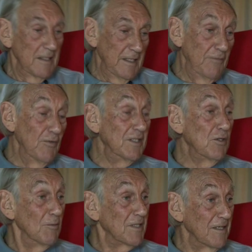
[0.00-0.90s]
In inverted
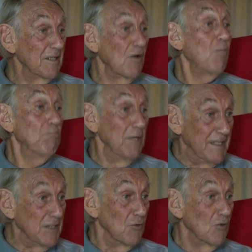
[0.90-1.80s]
commas,
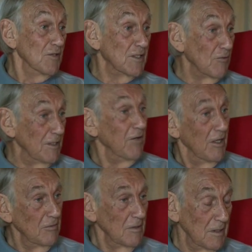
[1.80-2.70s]
political consequence. You know,
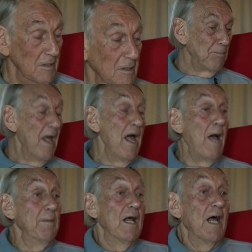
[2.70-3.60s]

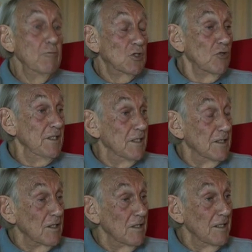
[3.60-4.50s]
I mean, I was treated
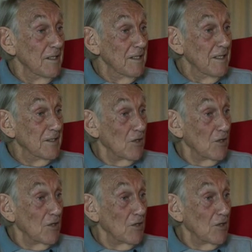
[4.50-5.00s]
as